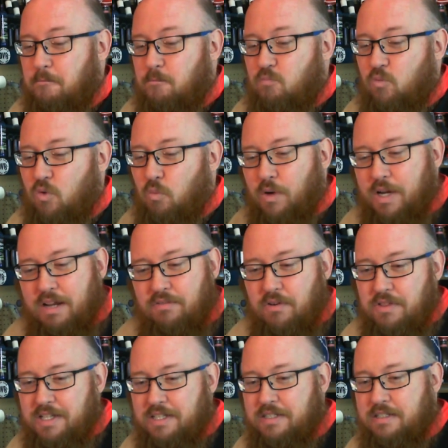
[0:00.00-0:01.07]
Whatever
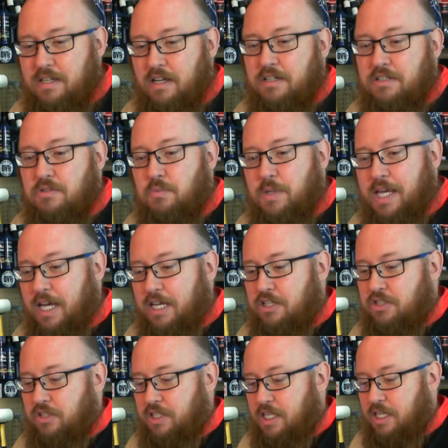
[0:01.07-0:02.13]
this does,
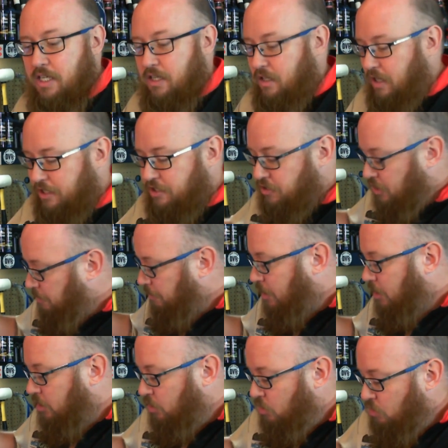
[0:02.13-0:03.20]
I took a
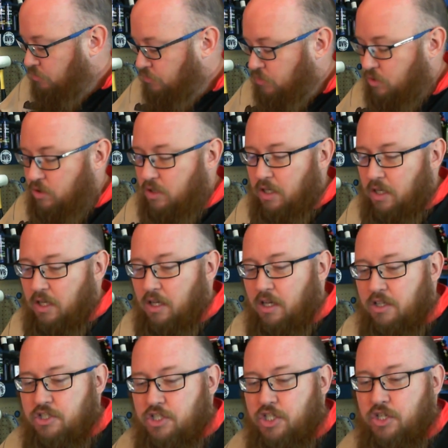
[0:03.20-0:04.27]
ball over
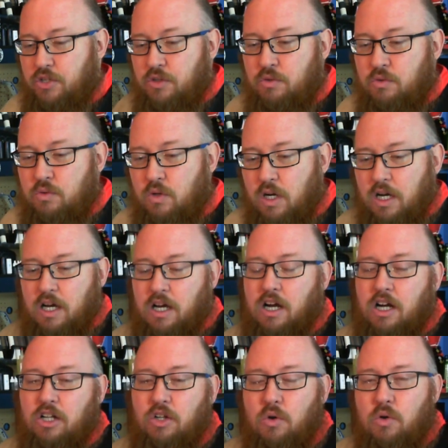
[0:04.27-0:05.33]
to our
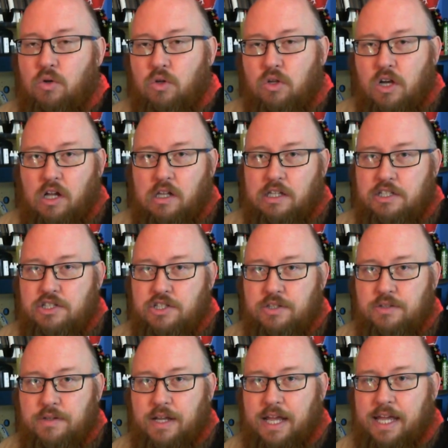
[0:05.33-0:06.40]
local college
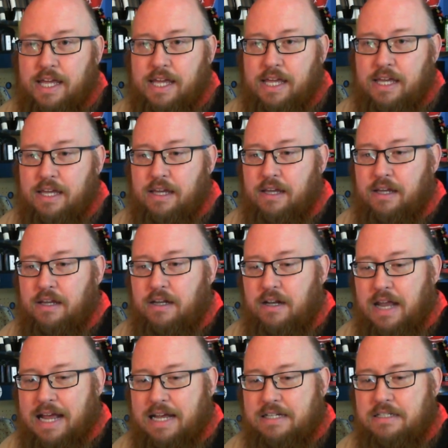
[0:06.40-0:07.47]
and
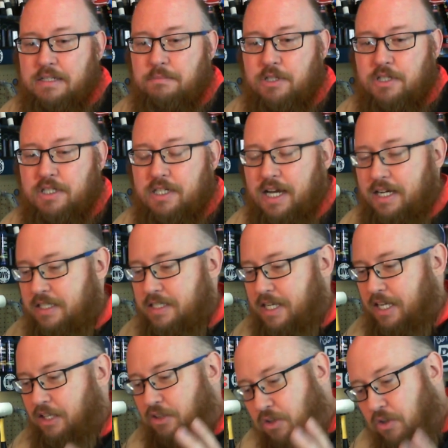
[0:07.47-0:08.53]
asked them to kind of take a
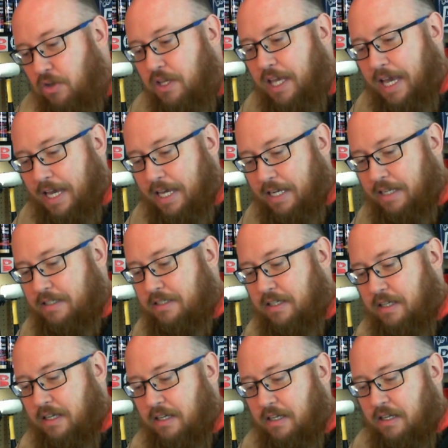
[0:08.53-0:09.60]
look at it
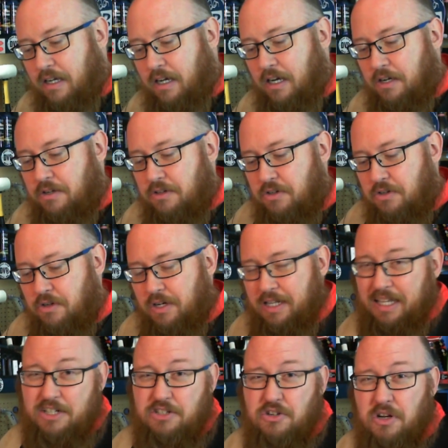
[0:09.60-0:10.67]
under an
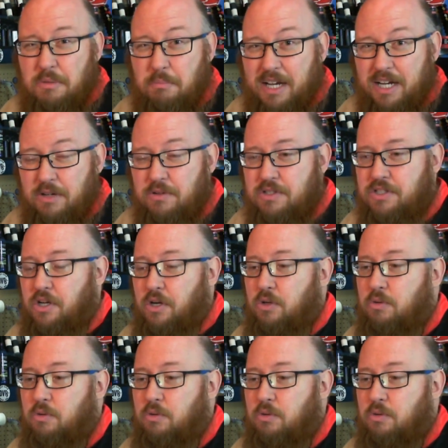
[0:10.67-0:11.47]
electron microscope